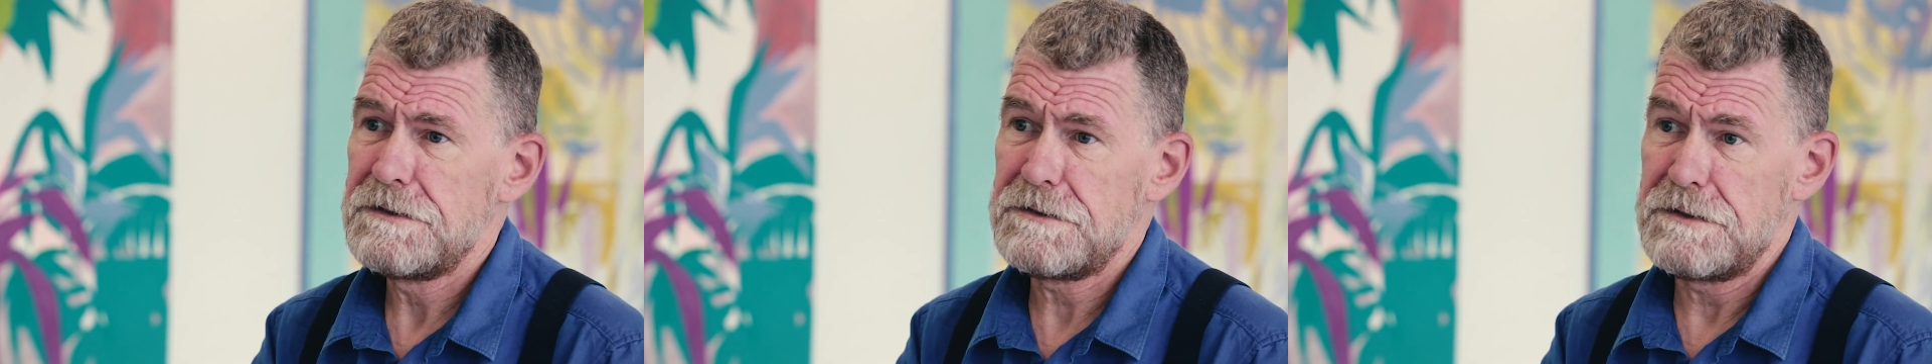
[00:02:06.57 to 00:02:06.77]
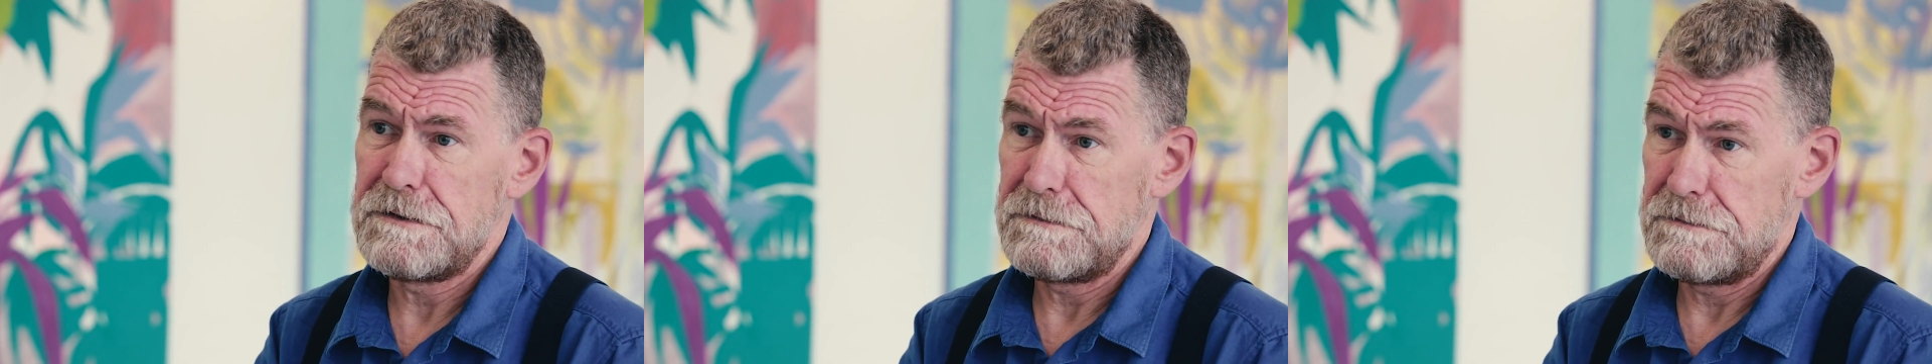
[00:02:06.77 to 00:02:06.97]

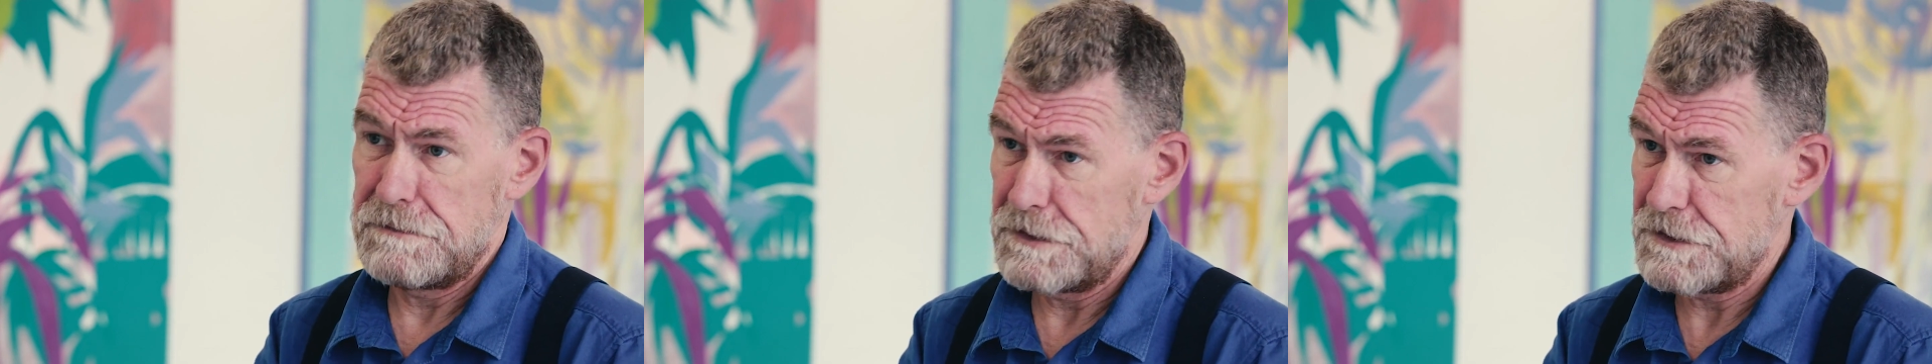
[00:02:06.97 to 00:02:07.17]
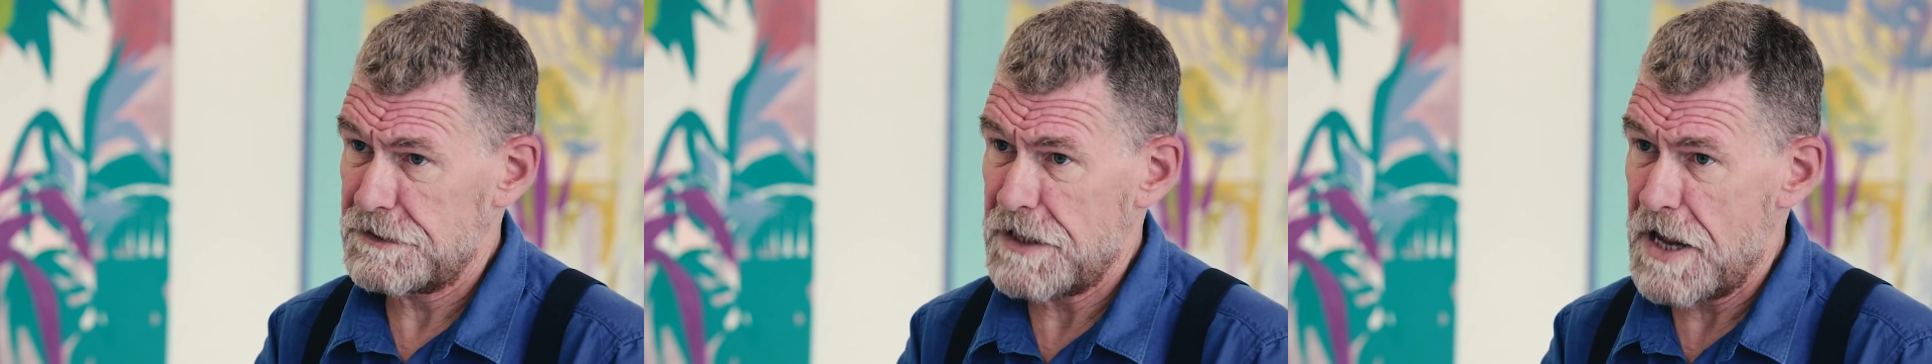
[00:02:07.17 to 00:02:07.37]
to
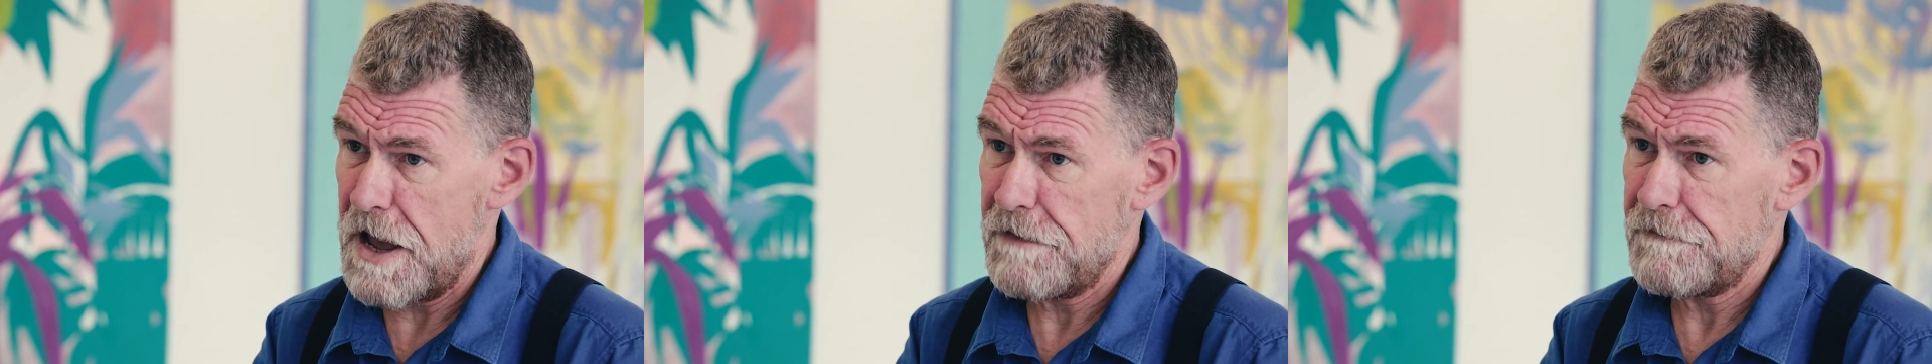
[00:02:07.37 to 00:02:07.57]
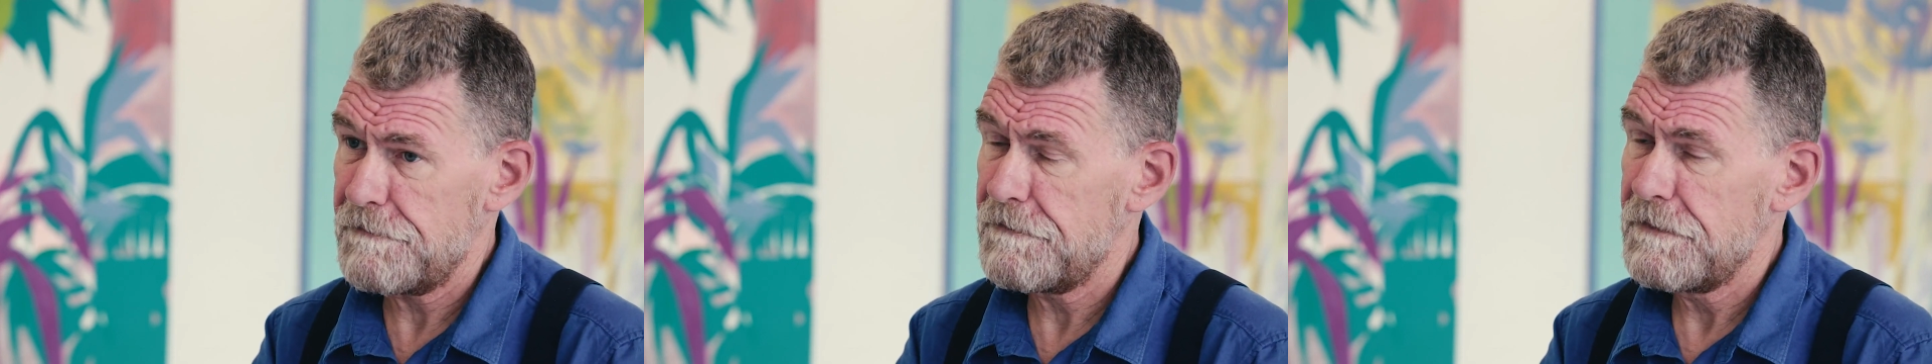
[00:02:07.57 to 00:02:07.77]
the
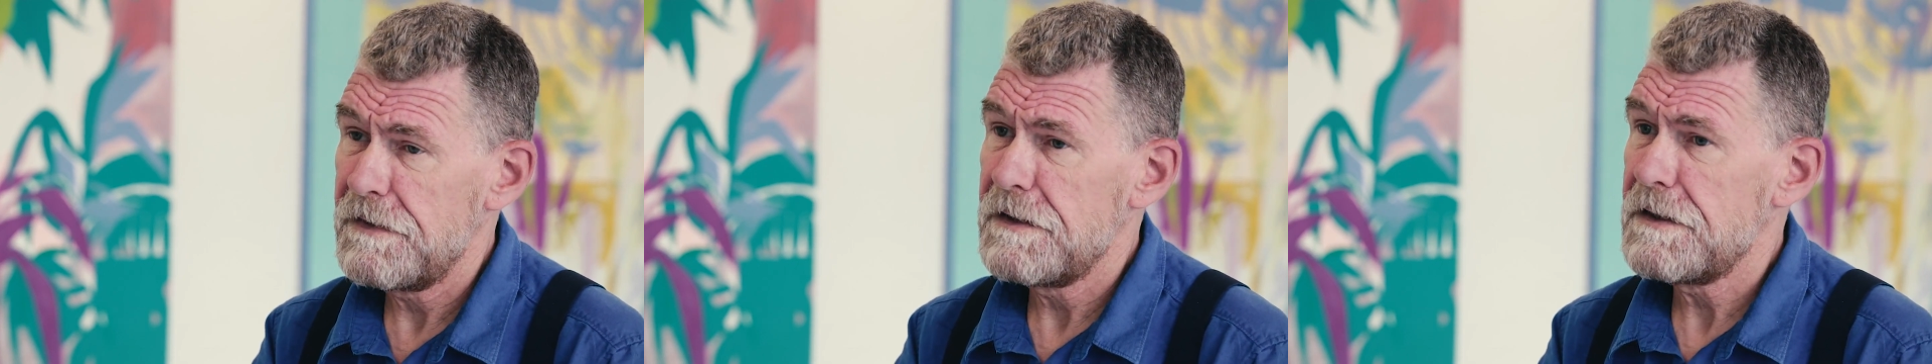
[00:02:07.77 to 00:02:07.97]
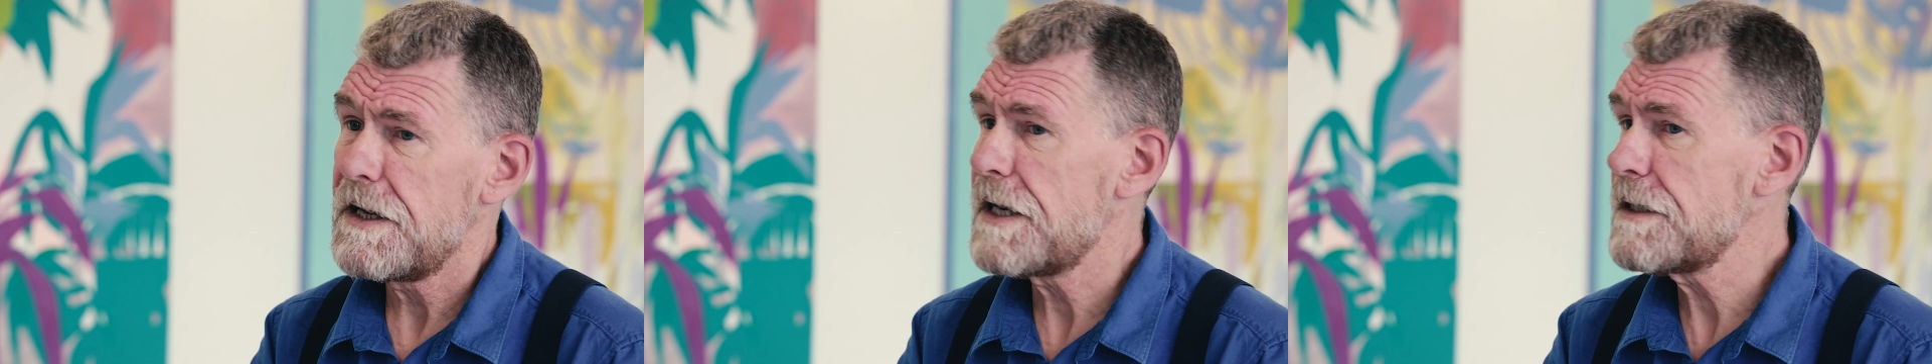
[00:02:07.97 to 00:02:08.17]
staff
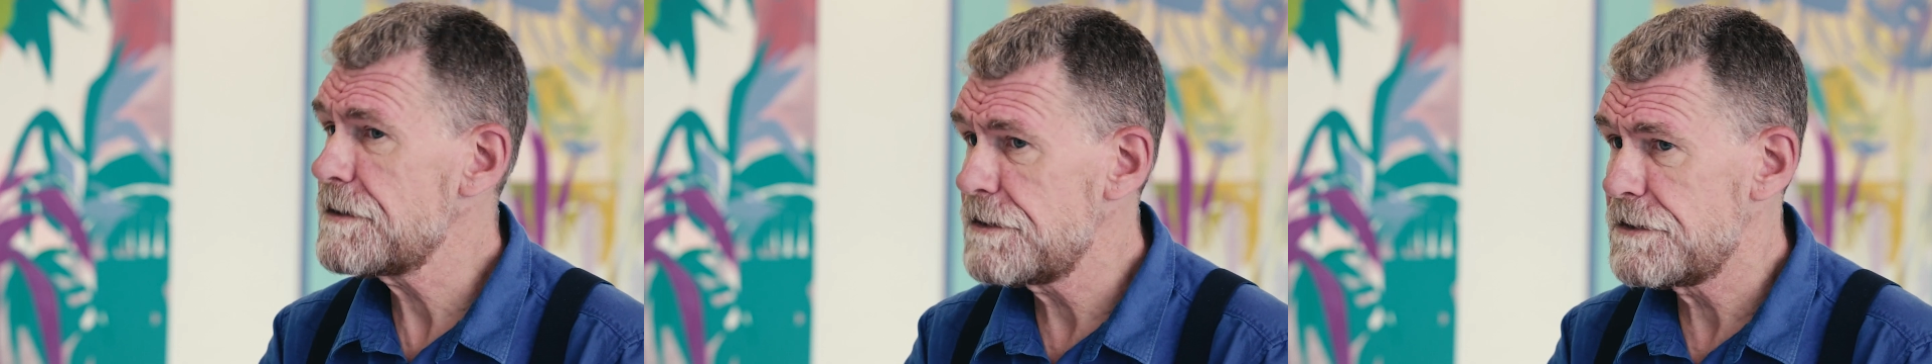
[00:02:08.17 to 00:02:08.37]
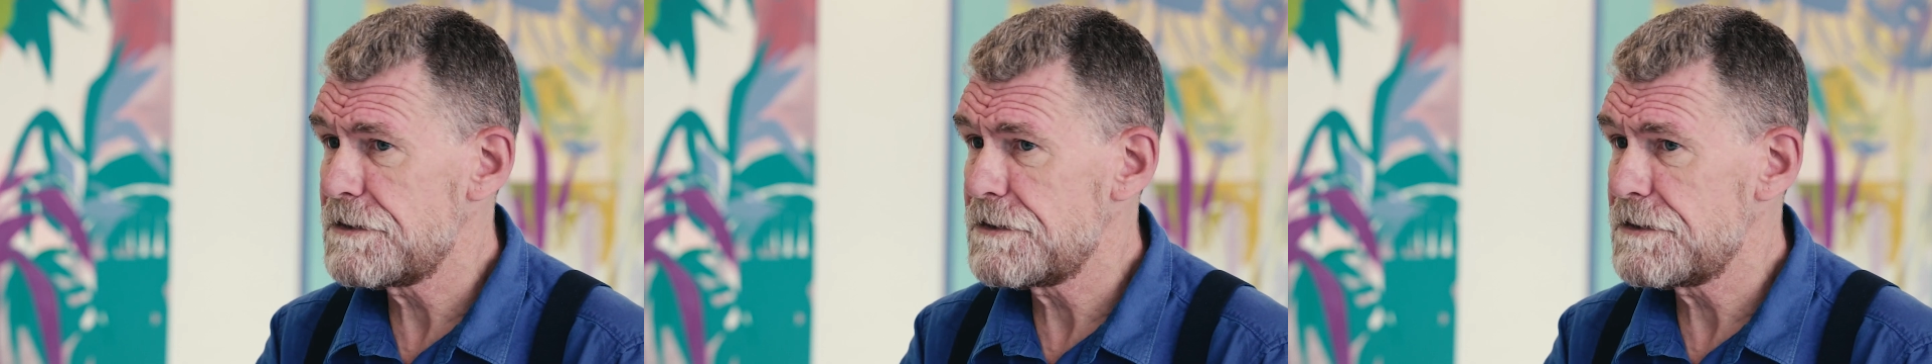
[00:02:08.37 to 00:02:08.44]
and to